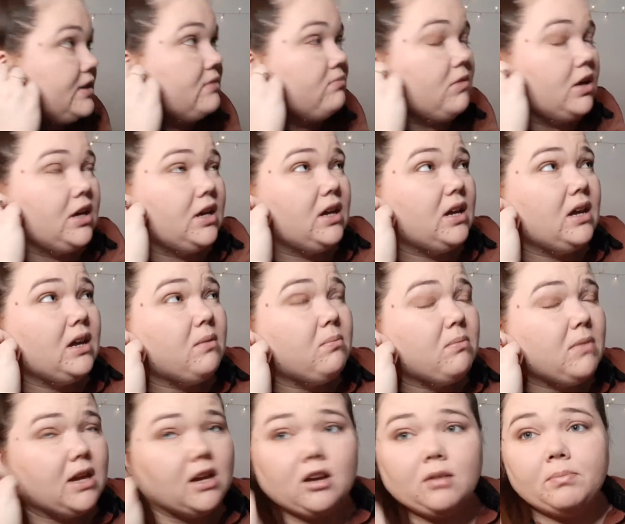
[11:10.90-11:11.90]
did my
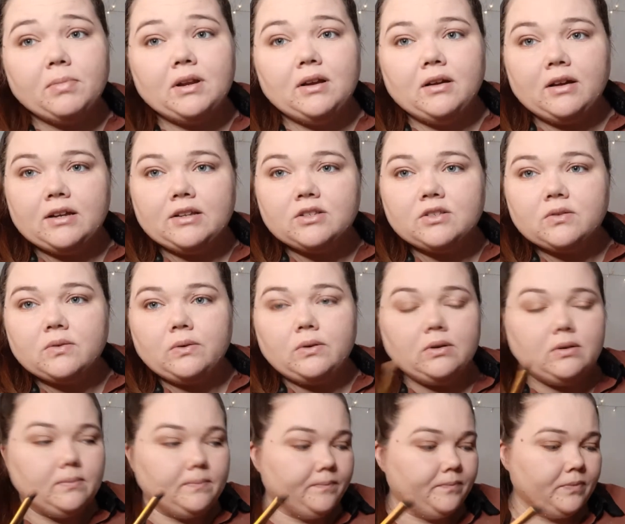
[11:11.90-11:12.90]
makeup in high
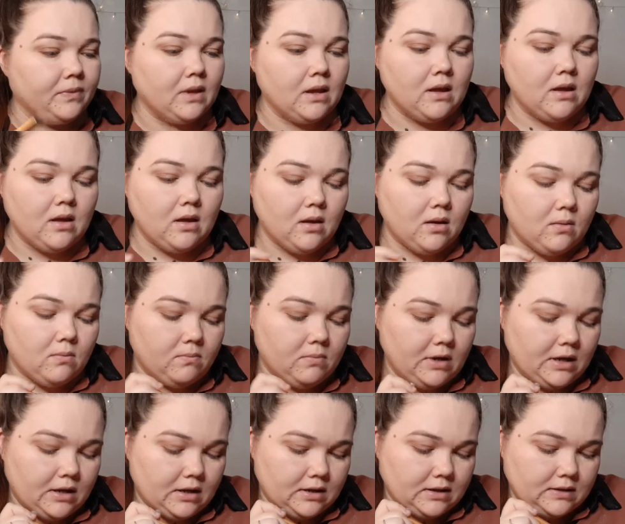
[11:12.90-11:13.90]
school,
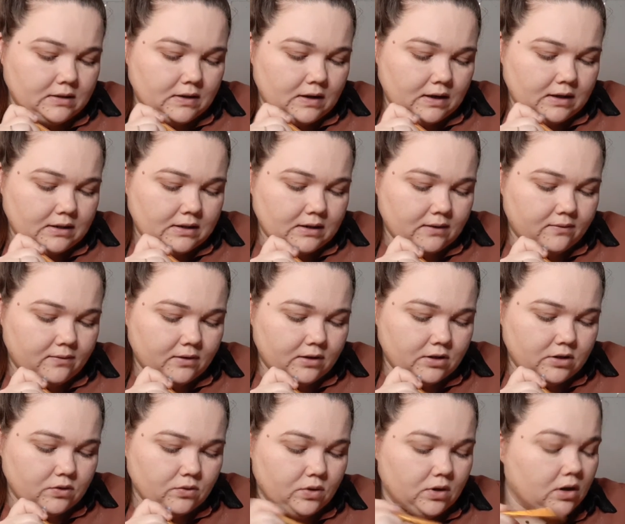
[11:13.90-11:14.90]
because I
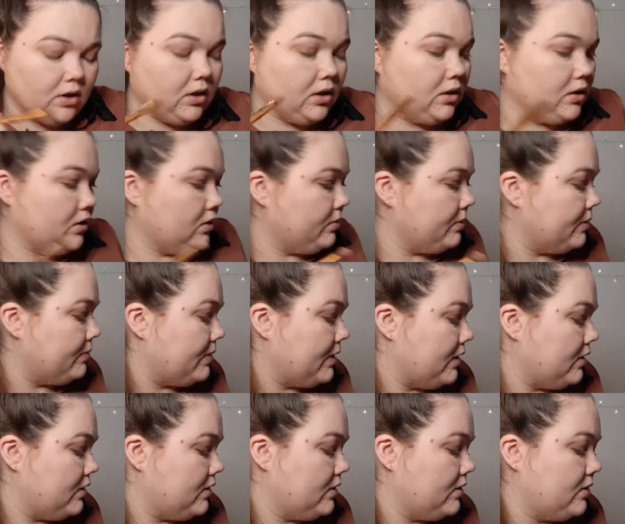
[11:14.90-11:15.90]
definitely do it a little bit
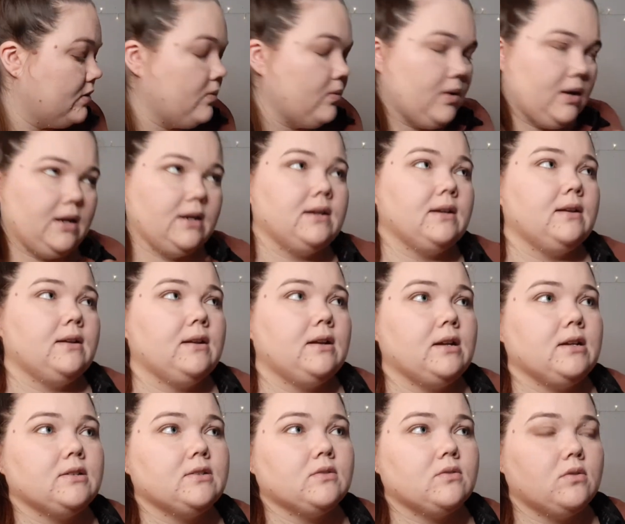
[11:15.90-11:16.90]
better than what I did in
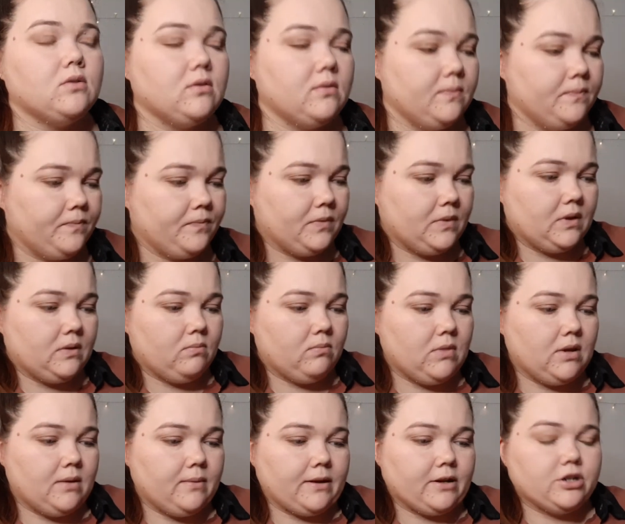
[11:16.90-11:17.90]
high school.
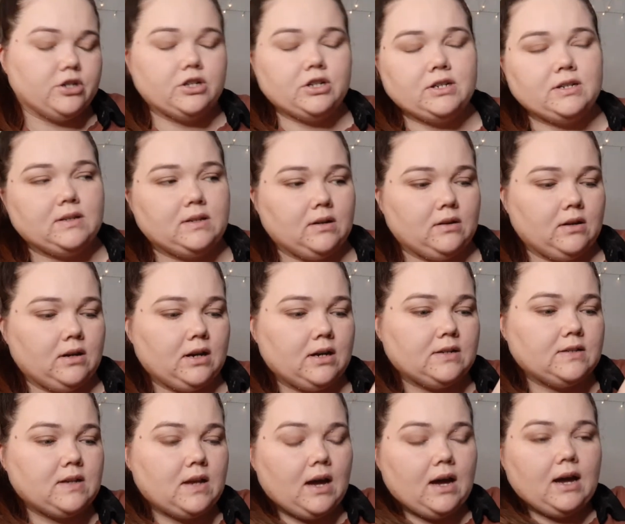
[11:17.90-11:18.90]
Maybe I should just tell you
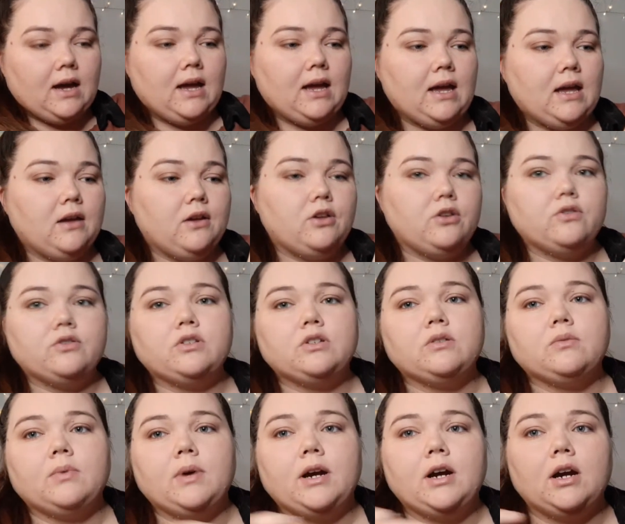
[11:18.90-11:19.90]
guys, I used
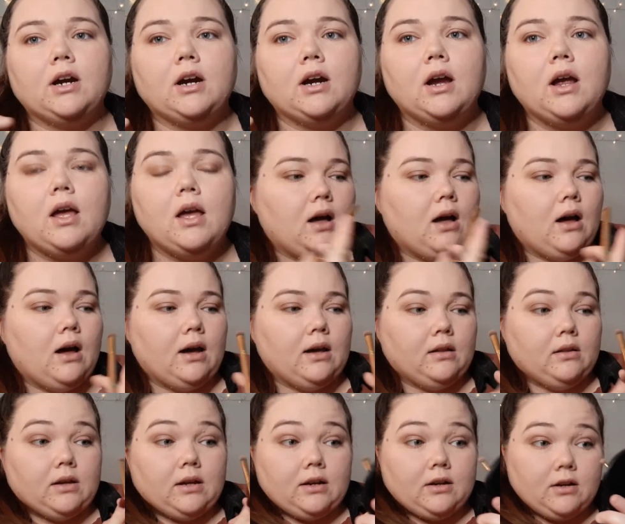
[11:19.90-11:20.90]
to wear
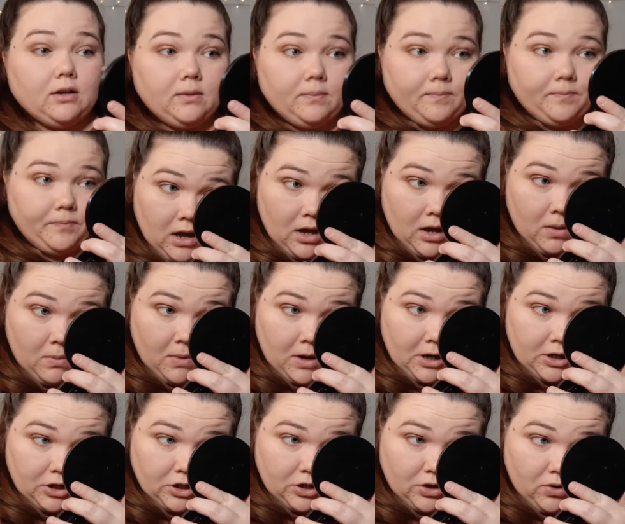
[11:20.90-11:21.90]
eyeliner.
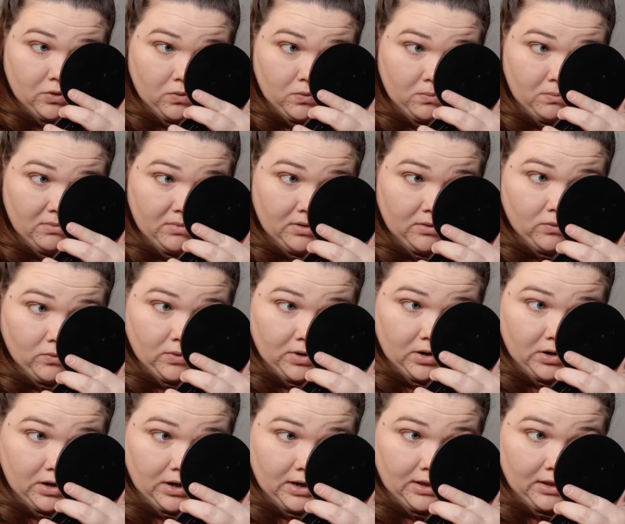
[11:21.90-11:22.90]
I don't
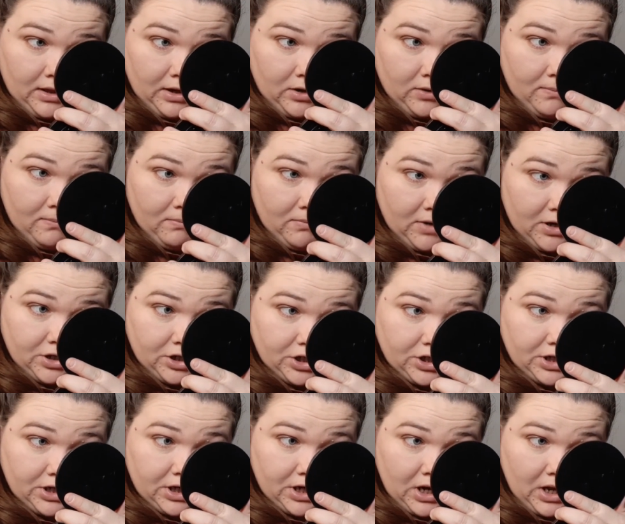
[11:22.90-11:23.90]
wear eyeliner
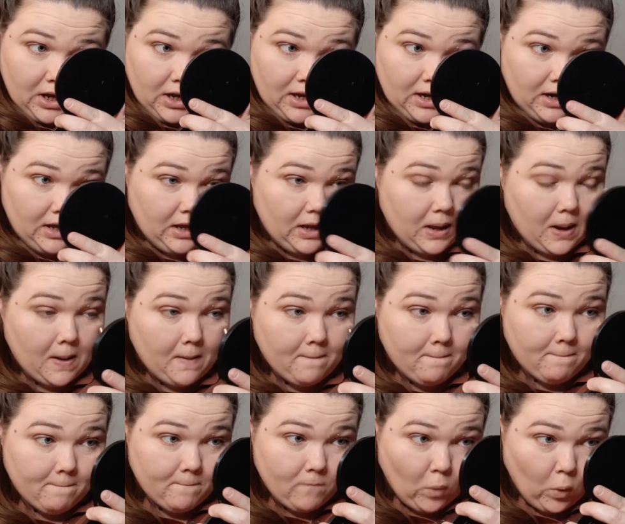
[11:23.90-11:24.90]
much
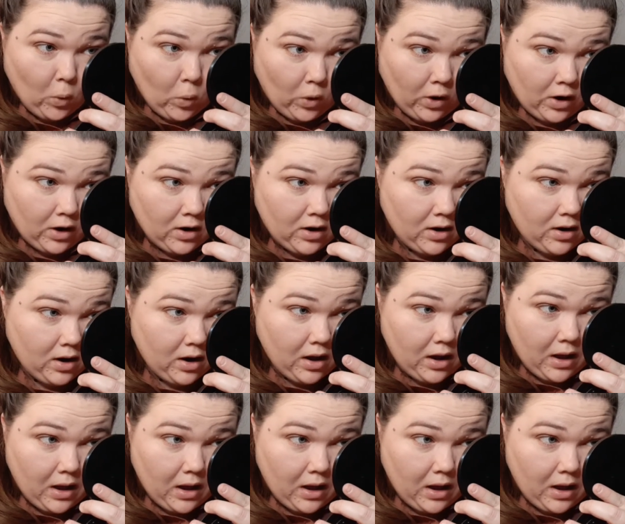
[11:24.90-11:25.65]
anymore.